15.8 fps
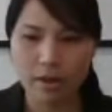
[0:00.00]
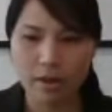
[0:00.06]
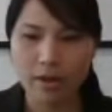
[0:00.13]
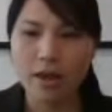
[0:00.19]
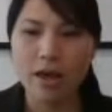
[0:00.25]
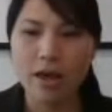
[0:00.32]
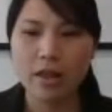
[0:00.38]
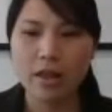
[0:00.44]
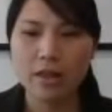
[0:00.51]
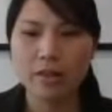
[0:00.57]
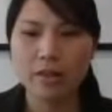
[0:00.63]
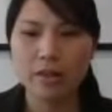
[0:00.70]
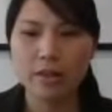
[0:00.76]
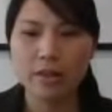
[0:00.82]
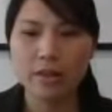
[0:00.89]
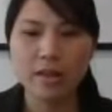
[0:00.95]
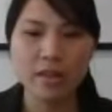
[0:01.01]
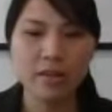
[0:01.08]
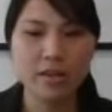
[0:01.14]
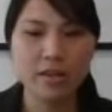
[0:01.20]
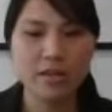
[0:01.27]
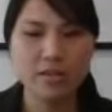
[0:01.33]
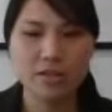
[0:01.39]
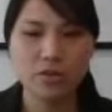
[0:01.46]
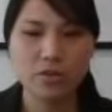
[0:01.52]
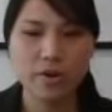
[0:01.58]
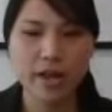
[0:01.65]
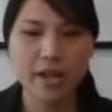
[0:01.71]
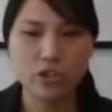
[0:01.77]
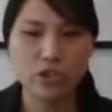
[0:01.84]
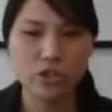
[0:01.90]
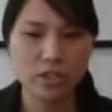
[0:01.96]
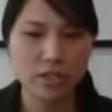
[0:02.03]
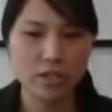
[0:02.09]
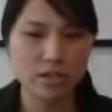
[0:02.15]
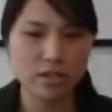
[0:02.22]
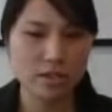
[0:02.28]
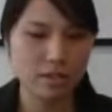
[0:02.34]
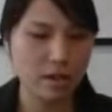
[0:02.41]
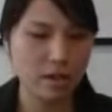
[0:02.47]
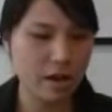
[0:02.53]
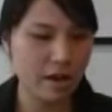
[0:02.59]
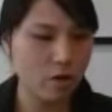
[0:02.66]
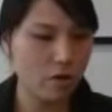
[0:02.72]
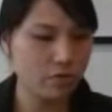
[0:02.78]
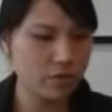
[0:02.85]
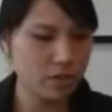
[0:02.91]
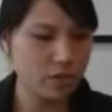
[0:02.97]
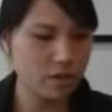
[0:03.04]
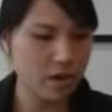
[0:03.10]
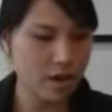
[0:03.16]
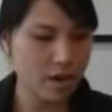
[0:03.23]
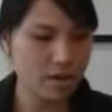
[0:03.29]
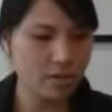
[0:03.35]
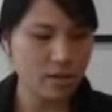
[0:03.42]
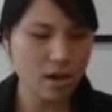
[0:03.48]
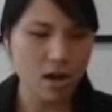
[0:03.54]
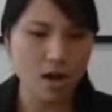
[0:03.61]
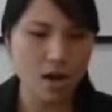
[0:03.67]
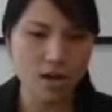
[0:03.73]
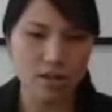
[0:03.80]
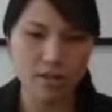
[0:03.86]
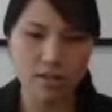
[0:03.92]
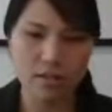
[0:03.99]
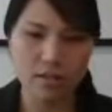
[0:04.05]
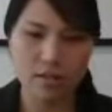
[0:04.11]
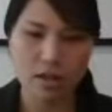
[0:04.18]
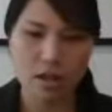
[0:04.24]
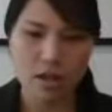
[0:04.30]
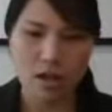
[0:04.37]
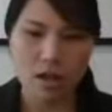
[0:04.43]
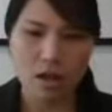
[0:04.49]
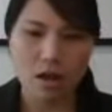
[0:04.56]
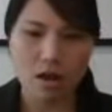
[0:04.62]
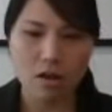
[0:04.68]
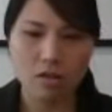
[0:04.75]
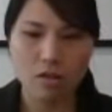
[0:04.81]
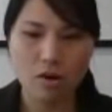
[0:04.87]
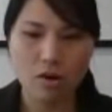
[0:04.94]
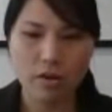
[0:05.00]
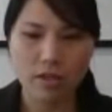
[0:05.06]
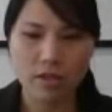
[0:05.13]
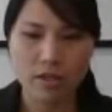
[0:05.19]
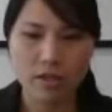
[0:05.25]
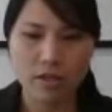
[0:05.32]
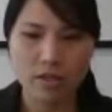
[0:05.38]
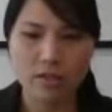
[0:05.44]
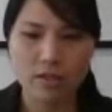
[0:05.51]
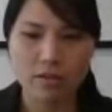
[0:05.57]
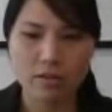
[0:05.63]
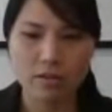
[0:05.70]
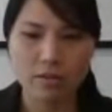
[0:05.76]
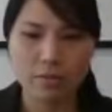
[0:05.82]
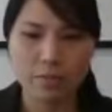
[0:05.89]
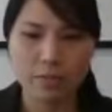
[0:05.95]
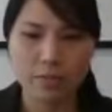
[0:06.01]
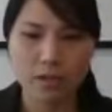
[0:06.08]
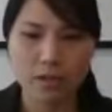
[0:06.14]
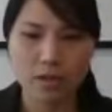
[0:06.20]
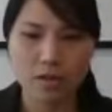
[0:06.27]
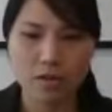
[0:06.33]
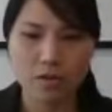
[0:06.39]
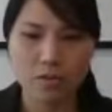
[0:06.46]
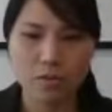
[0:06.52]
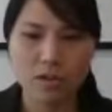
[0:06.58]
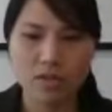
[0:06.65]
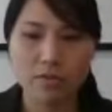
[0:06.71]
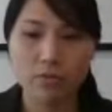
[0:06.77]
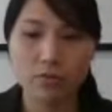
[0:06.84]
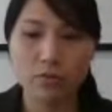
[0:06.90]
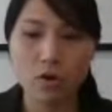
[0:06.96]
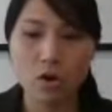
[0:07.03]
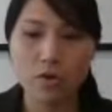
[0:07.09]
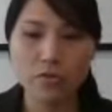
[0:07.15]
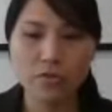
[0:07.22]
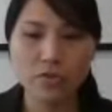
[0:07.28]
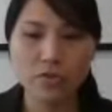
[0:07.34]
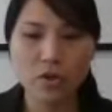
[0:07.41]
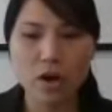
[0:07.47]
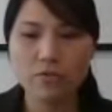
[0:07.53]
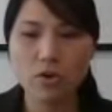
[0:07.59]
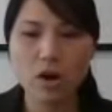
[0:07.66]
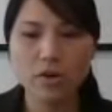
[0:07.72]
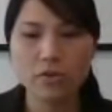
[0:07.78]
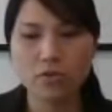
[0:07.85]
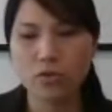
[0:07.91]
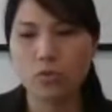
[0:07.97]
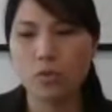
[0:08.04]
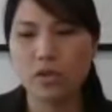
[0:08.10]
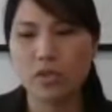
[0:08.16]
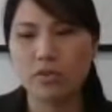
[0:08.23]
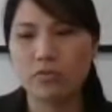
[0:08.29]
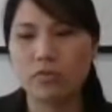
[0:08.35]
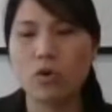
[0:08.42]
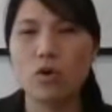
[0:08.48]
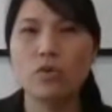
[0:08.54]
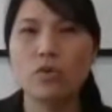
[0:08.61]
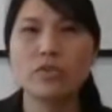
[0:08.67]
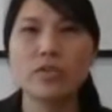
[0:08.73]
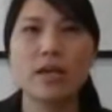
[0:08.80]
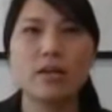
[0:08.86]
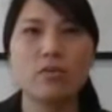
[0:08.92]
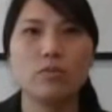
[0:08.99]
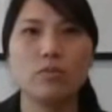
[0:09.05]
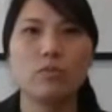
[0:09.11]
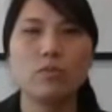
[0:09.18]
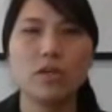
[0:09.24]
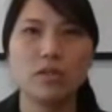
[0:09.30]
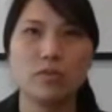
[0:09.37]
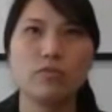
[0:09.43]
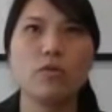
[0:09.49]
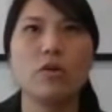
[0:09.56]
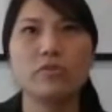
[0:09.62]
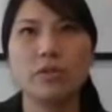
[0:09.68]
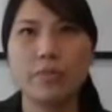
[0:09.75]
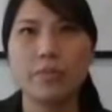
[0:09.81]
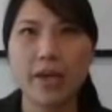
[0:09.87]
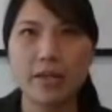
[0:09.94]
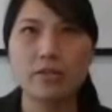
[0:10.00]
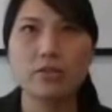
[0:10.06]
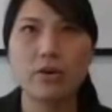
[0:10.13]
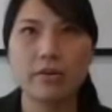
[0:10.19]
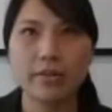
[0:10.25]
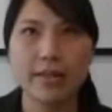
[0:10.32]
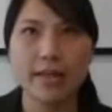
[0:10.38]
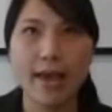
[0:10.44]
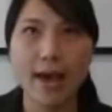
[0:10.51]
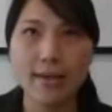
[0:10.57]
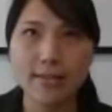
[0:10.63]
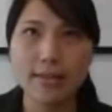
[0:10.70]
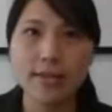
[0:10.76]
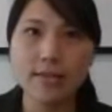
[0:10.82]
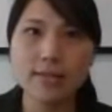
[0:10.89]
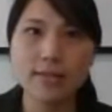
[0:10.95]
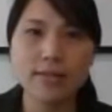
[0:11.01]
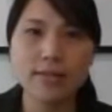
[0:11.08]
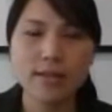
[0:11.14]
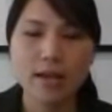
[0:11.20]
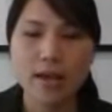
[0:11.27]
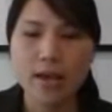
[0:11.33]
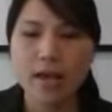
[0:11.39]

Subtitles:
Yeah. Another consideration is I often get asked a lot is what's involved. So I've gone through what's involved, and what's involved depends on the assets.